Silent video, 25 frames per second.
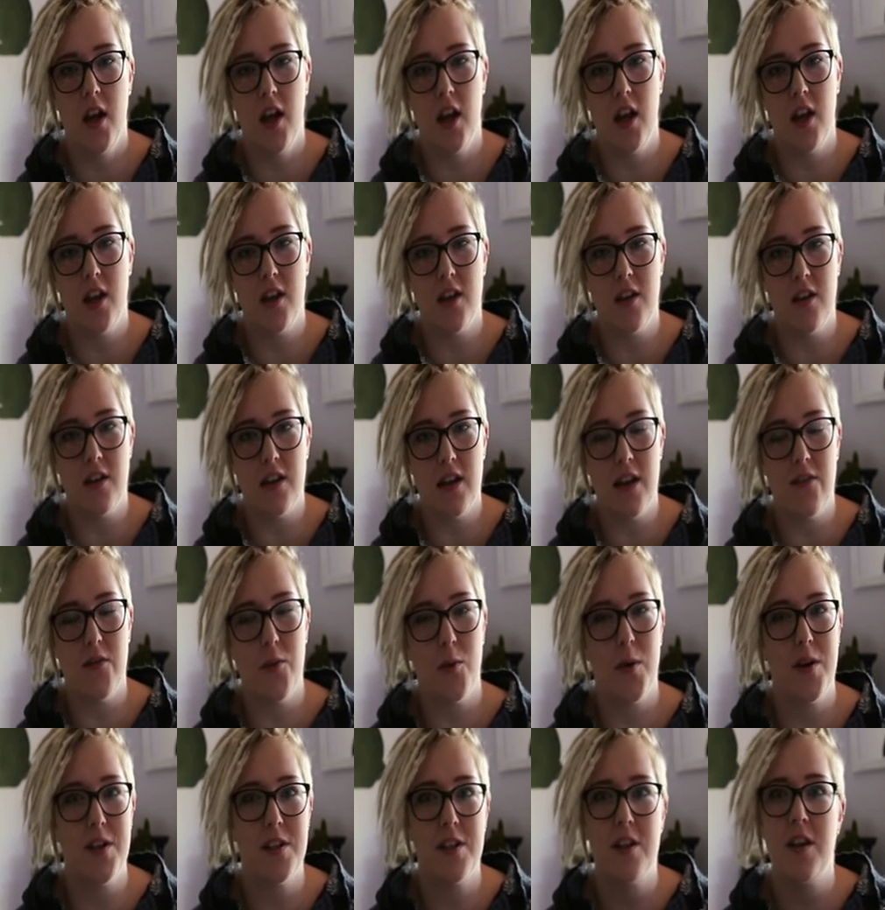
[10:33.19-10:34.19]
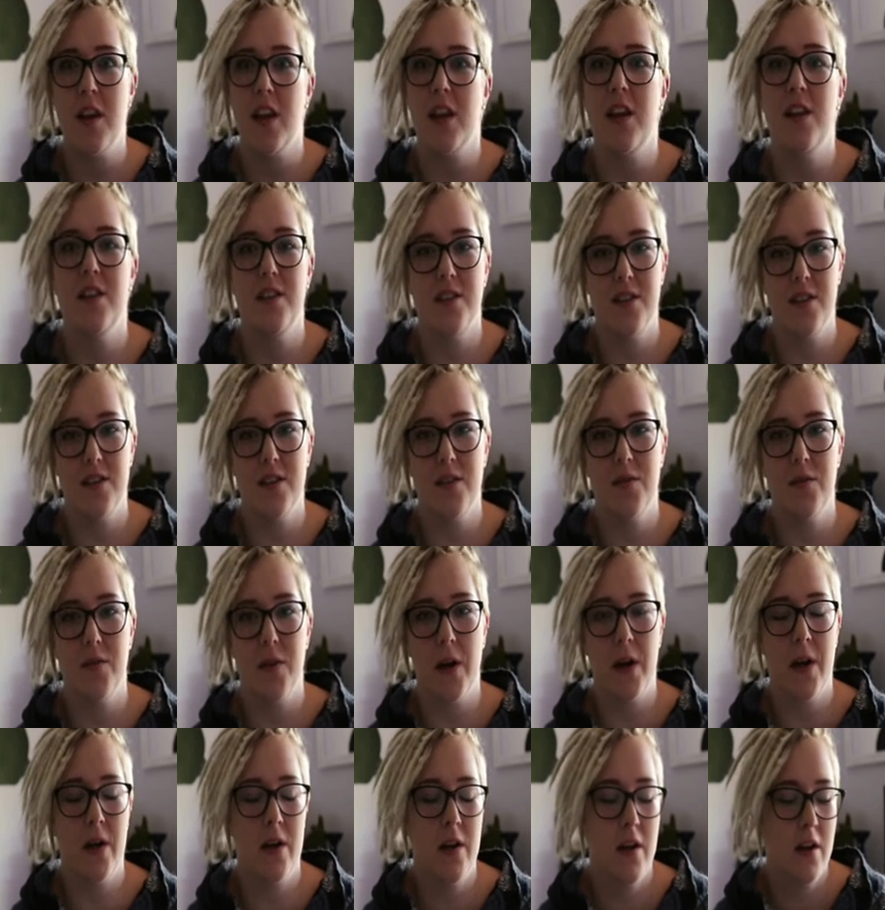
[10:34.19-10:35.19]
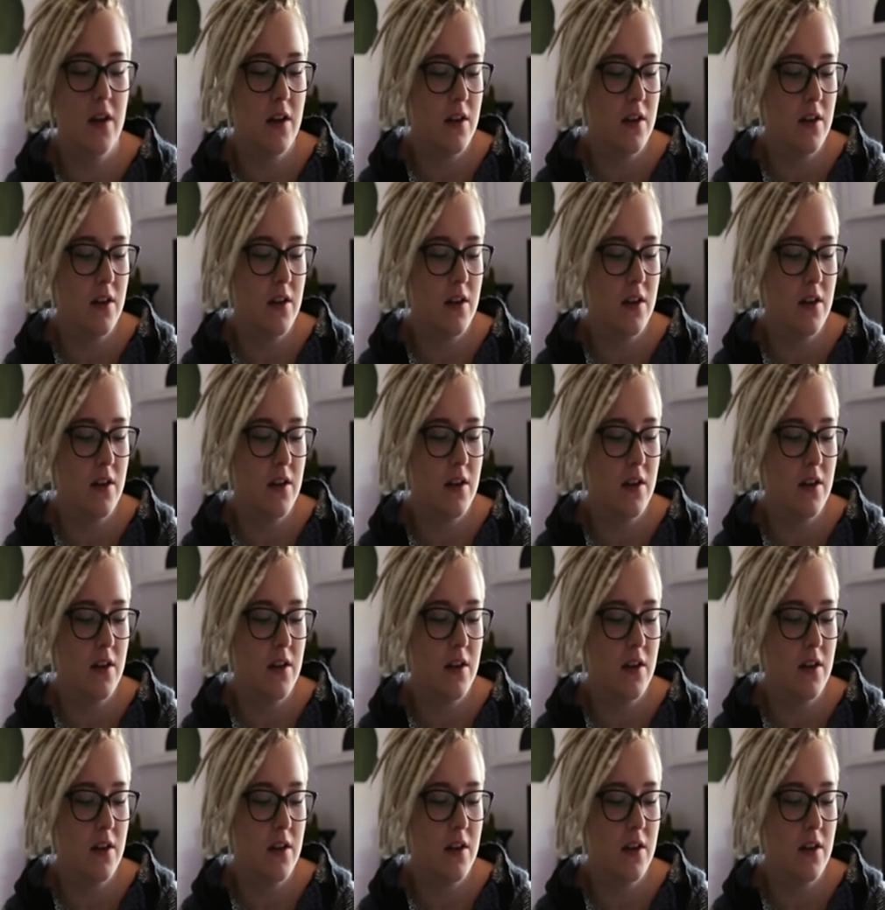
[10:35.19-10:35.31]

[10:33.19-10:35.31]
and everyone's needs are different.